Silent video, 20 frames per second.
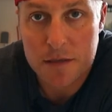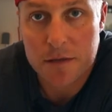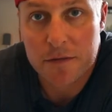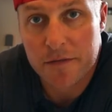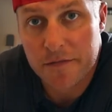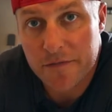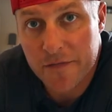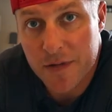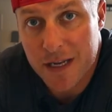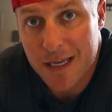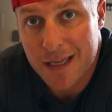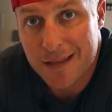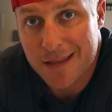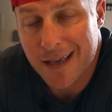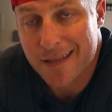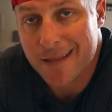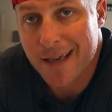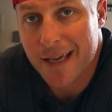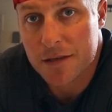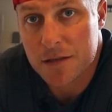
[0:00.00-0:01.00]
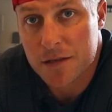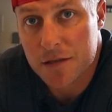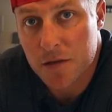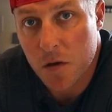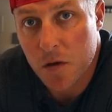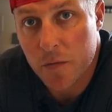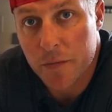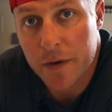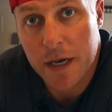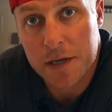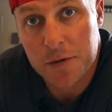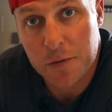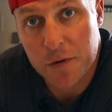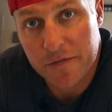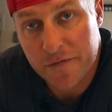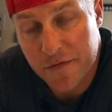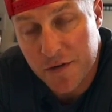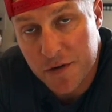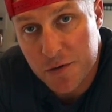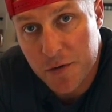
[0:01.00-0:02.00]
of the fitting that they install behind your
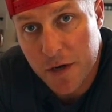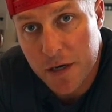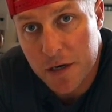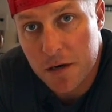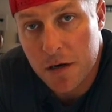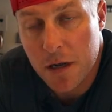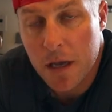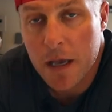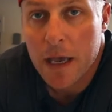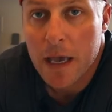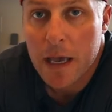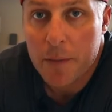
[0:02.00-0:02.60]
refrigerator.